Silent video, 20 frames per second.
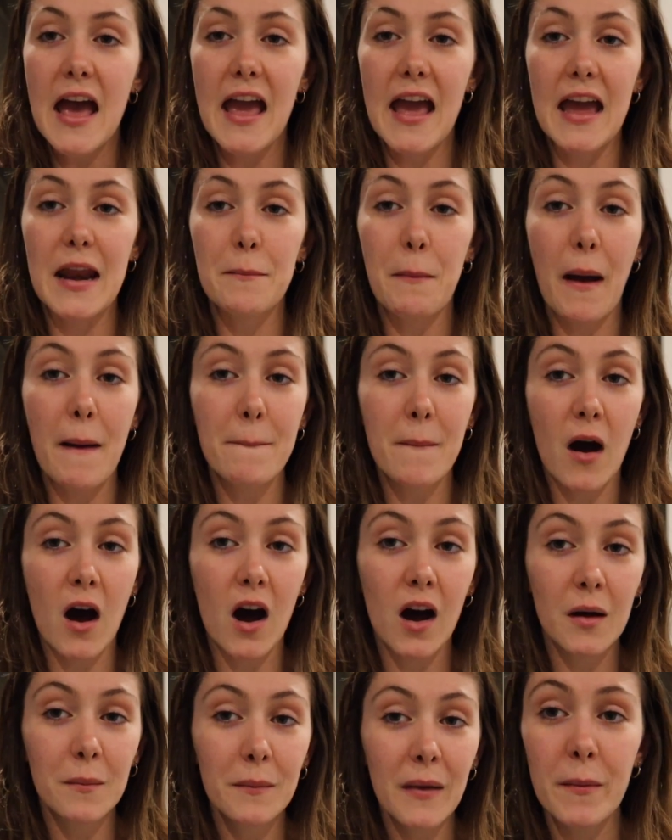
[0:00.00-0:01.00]
And my
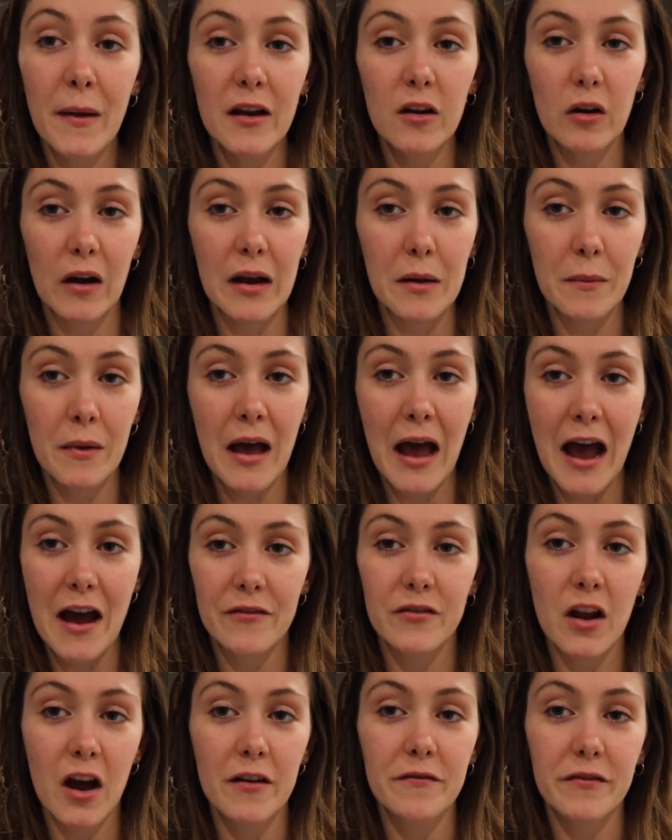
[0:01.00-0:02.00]
mom and my grandma
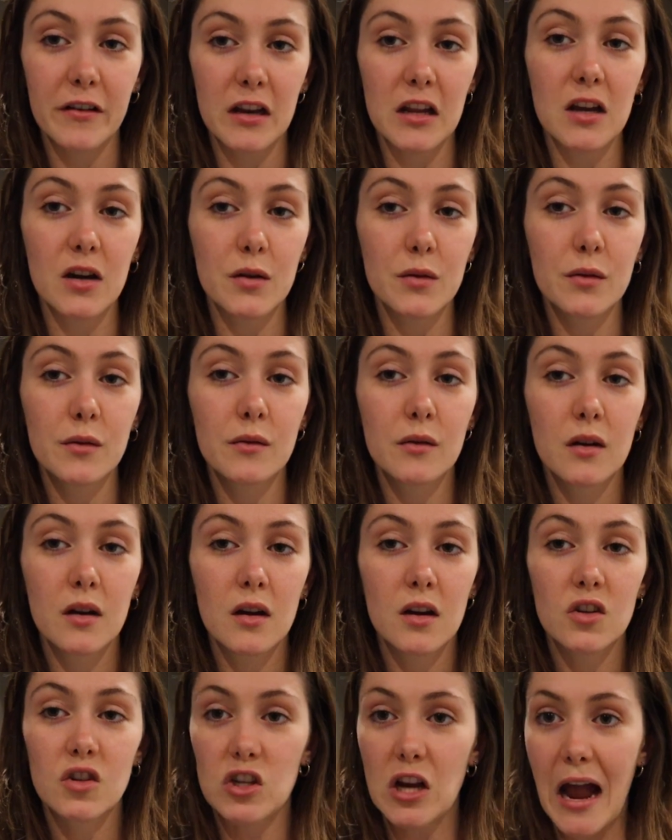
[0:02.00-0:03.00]
have not video
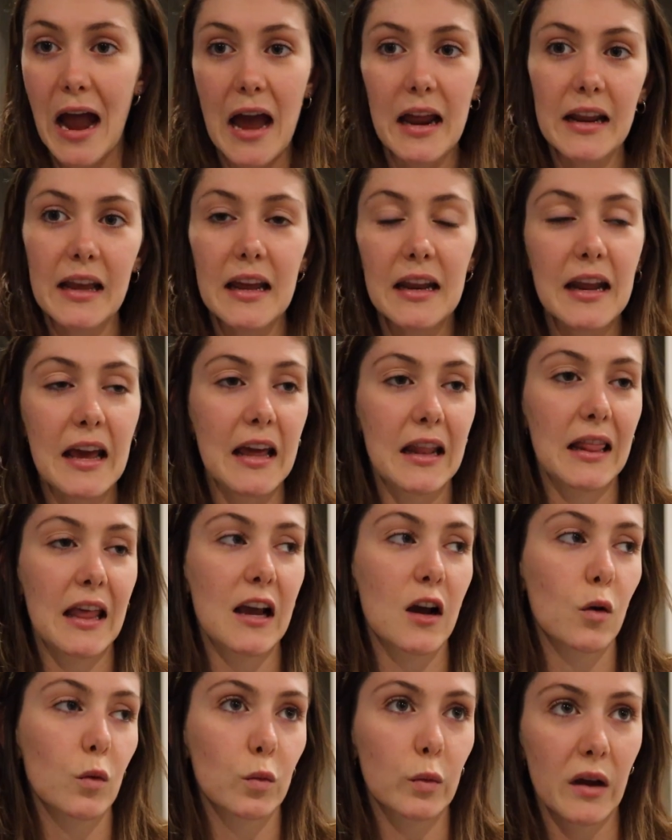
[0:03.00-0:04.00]
chatted in
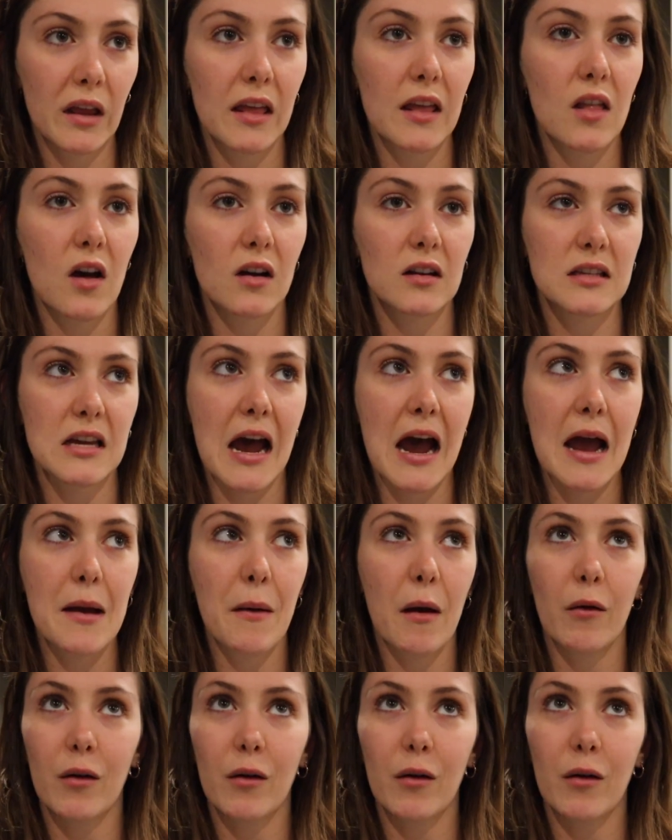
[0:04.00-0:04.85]
like a really long time.